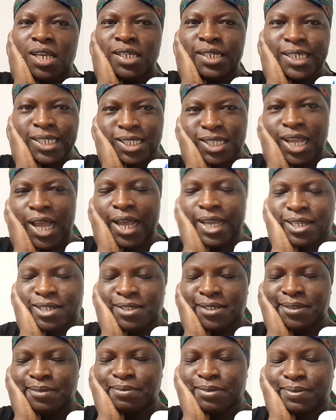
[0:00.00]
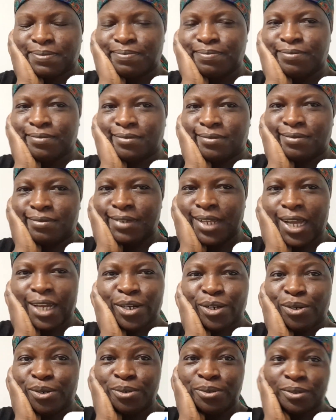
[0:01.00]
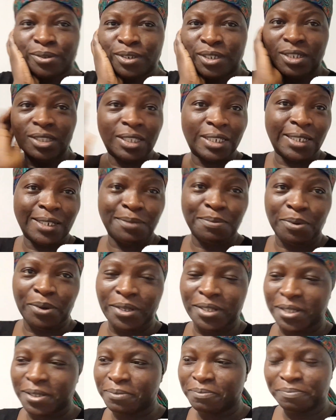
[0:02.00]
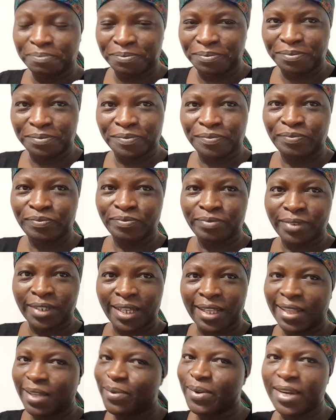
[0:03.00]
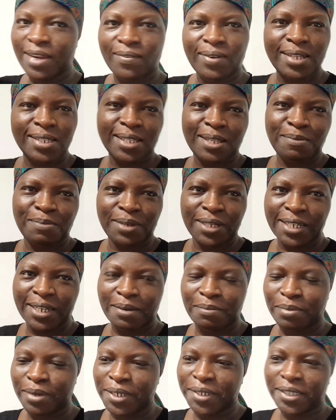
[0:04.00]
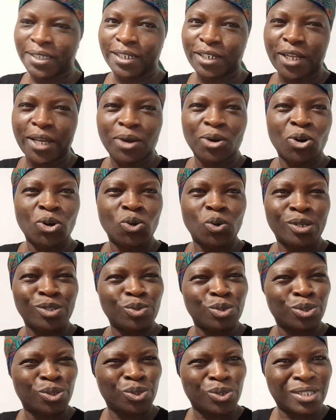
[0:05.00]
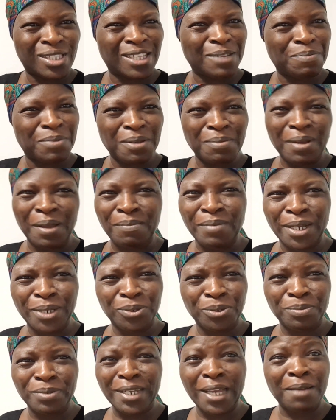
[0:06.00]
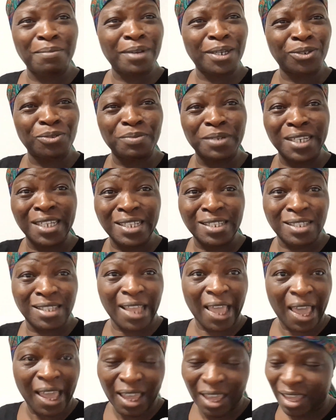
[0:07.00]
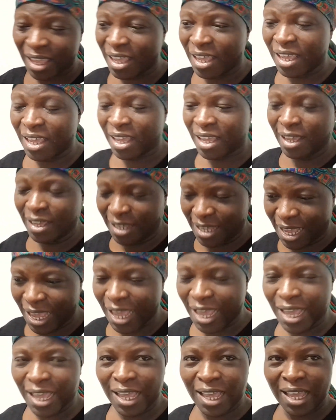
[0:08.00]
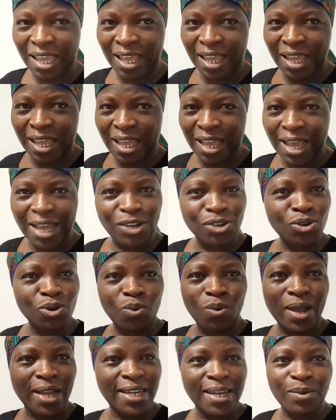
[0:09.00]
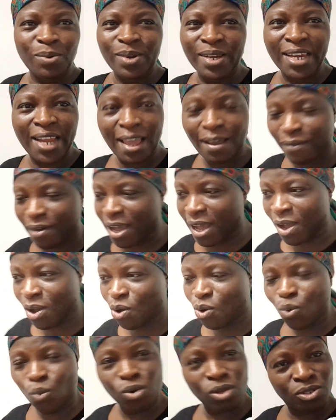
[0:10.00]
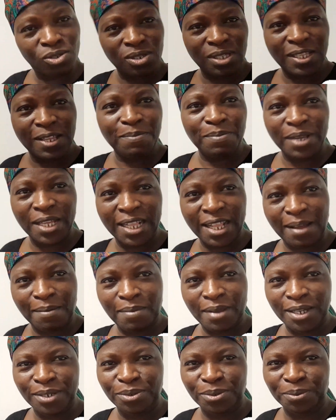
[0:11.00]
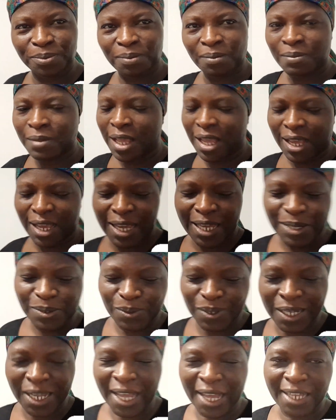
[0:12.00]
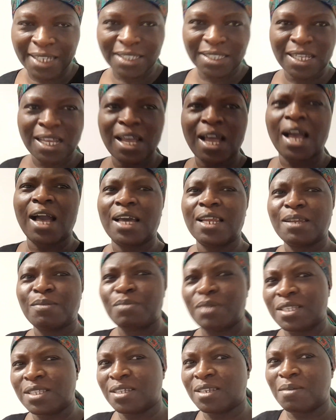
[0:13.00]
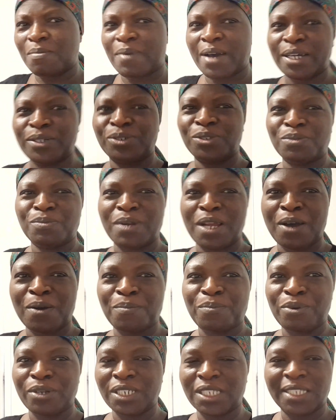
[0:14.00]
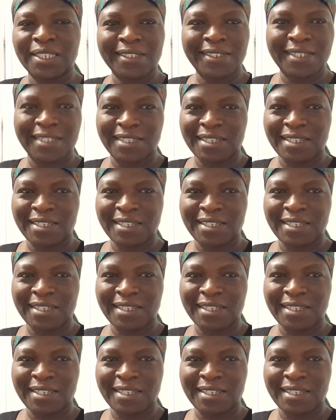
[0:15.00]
Yes, guys. I don't know. You see these boys? They will never sleep in their bed. They always want to sleep in my bedroom. Their bedroom is there. Yeah? I don't know why they would never want to sleep in their bedroom. Anyway, guys, Adam is in the bathroom now brushing his